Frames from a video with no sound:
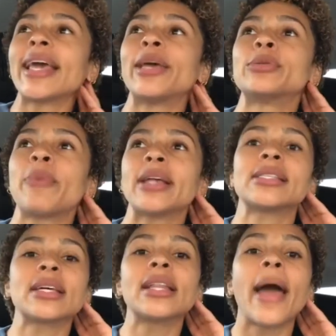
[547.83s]
He was
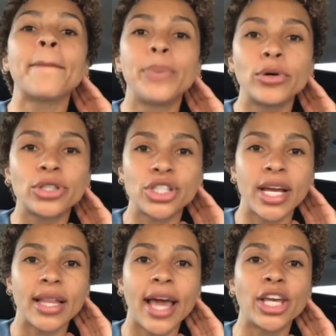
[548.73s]
basically like,
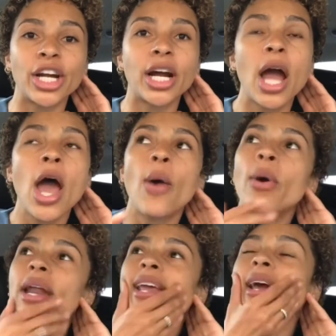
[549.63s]
bullshit, like
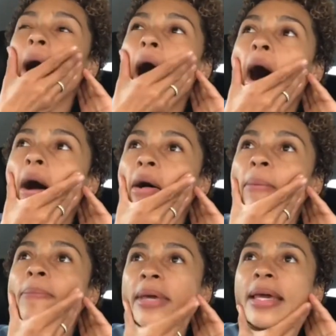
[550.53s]
what did he
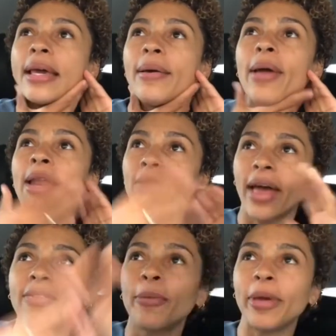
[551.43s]
call me and
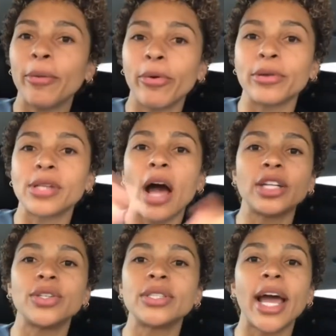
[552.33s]
like the people he was
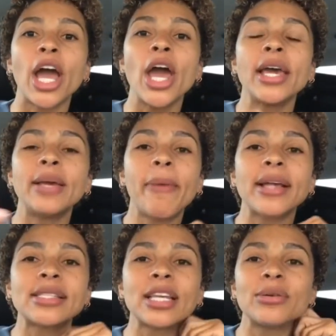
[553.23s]
talking to? He's like, he
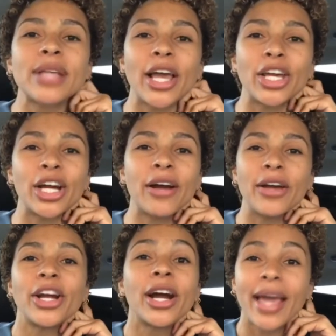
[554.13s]
basically was like,
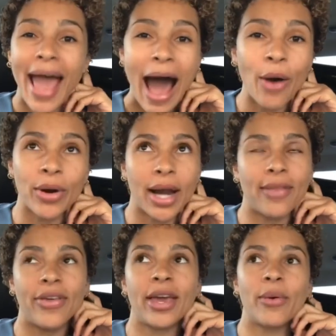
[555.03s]
you're a coward,
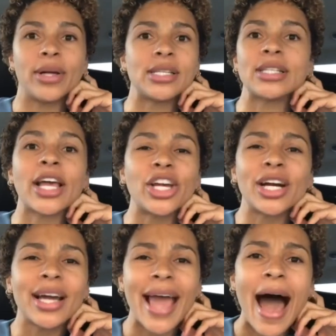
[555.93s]
I think it was. He's like,
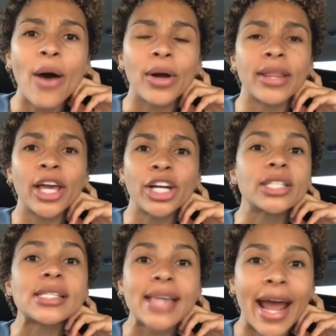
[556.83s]
you're a coward, like
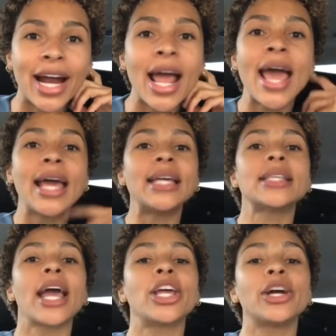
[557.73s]
you're scared. He's
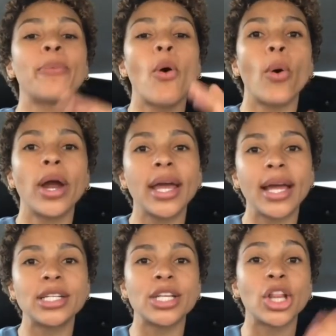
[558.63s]
like, you're pouring
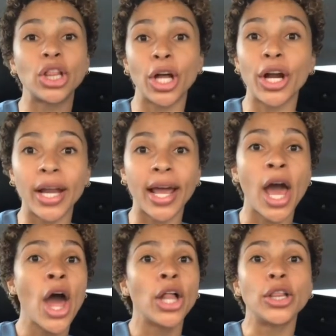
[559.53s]
into
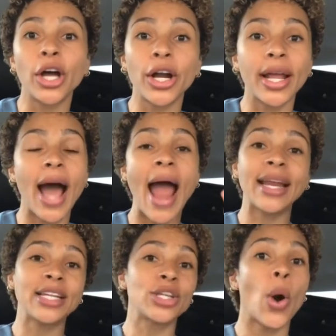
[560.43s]
learning. I
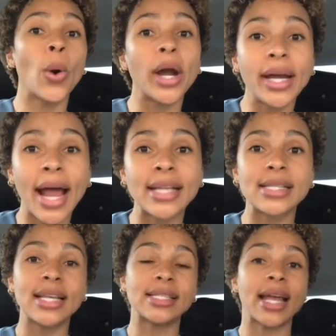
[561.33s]
need to
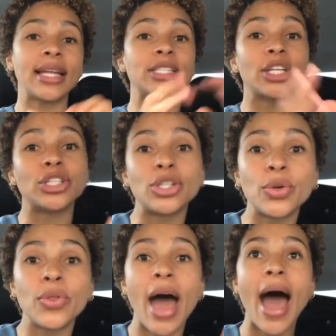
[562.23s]
organize this, I need to
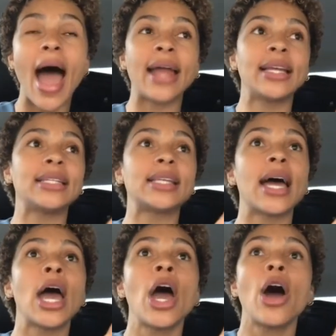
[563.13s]
do that, I need
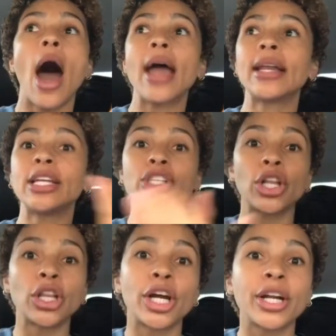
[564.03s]
to
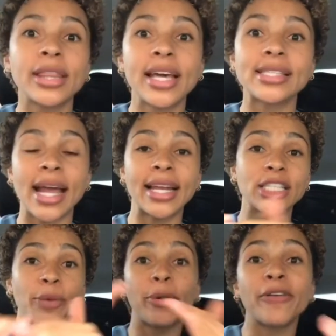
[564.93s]
learn this, I need
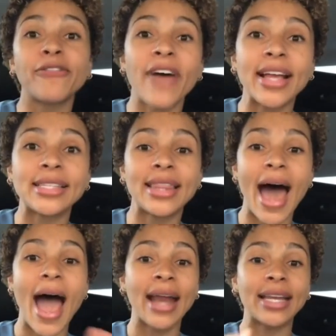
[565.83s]
to perfect
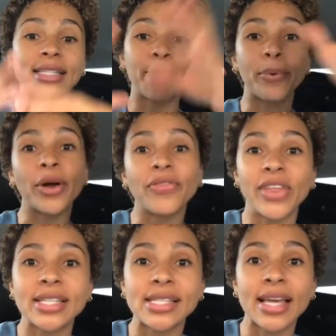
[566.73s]
that, I need to put
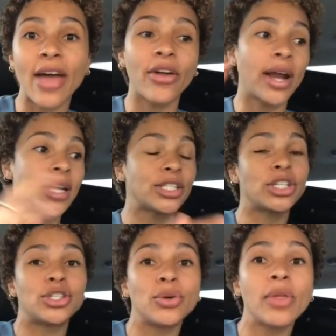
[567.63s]
this together, I need to
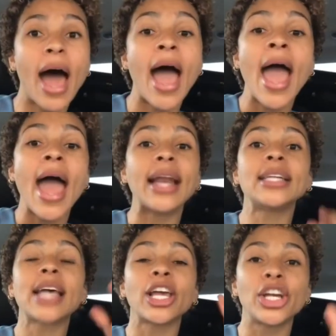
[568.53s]
do that. And
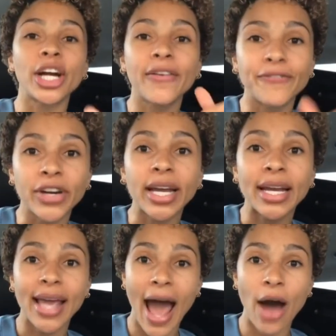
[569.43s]
he's like, you're a
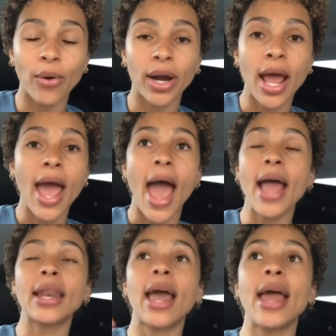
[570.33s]
freaking coward.
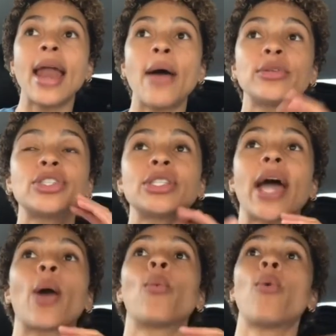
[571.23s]
And I was just
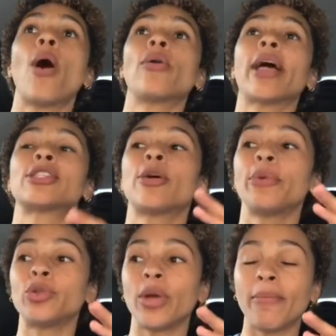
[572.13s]
like, whoa. Like, so
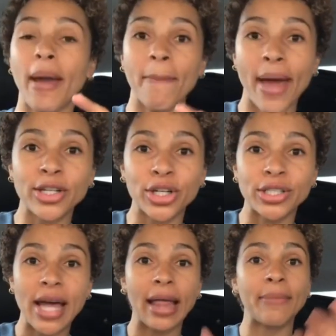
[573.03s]
between my mentor
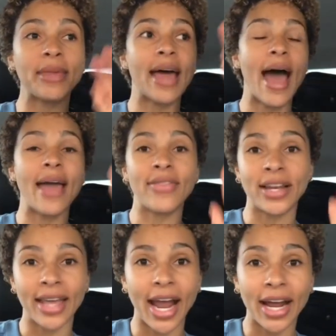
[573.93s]
telling me that and
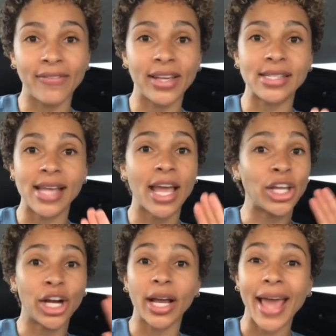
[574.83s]
then Gary Vee saying
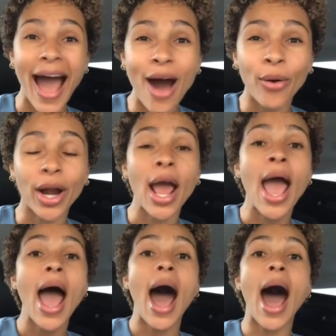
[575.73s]
you're a coward,
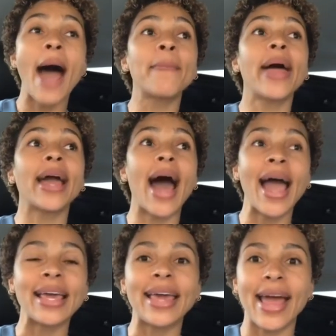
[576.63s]
I'm like,
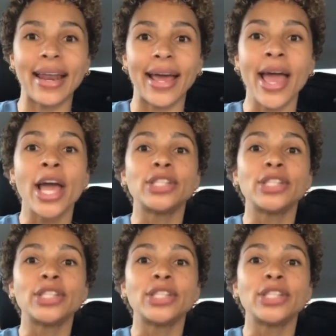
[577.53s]
I get it.